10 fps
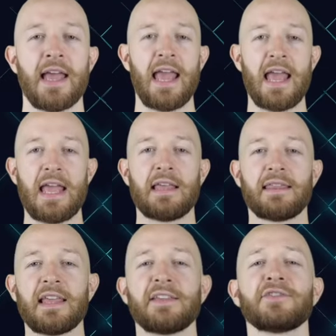Hey,
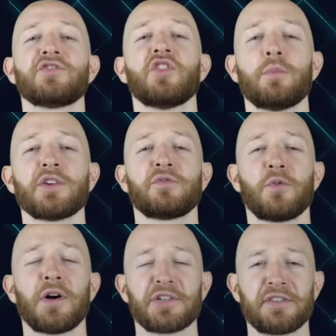thank you so much for
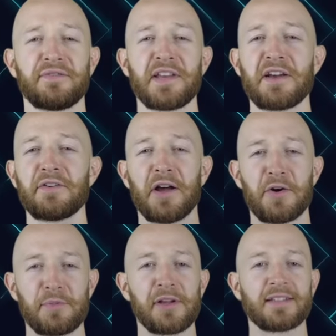watching the video. I
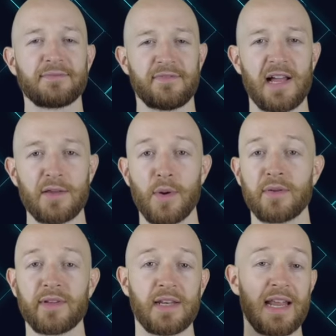hope you got some value out
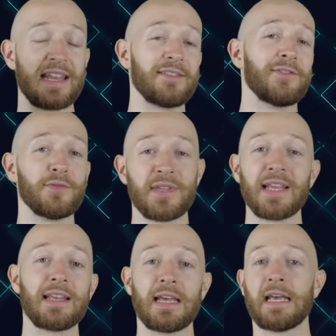of it. And if you
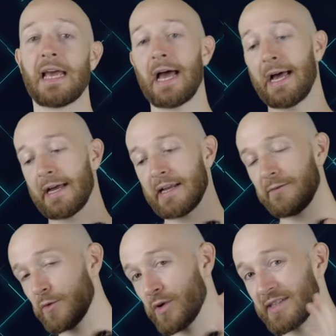did, and
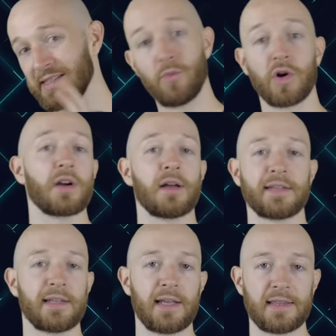if you want to see more
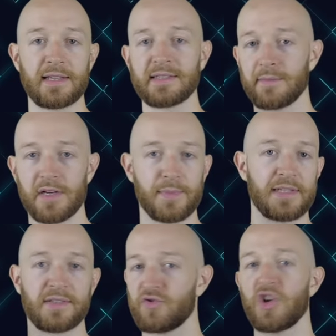content like this, I'm going to be
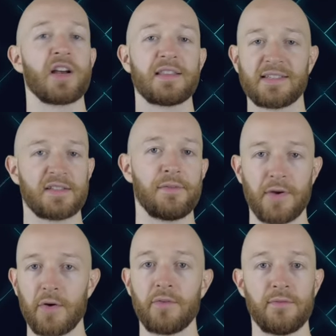chugging this stuff
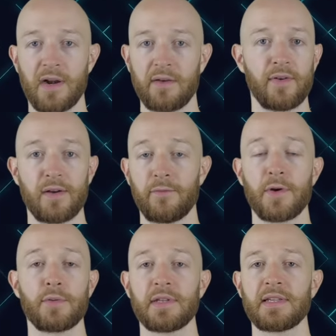out very, very
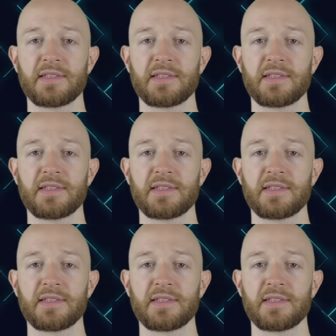frequently.